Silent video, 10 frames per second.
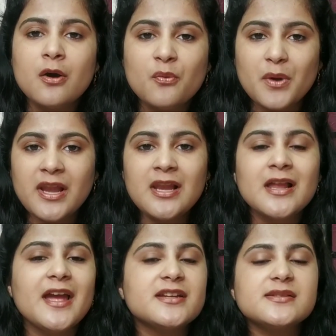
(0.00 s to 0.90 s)
Well,
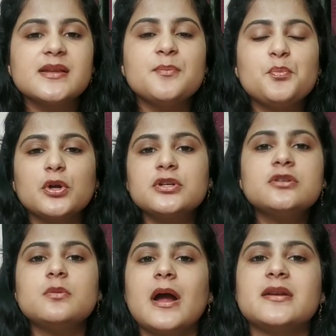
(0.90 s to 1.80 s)
it is important
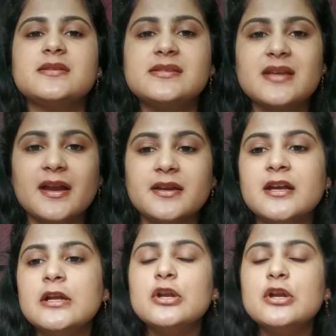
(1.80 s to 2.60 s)
to understand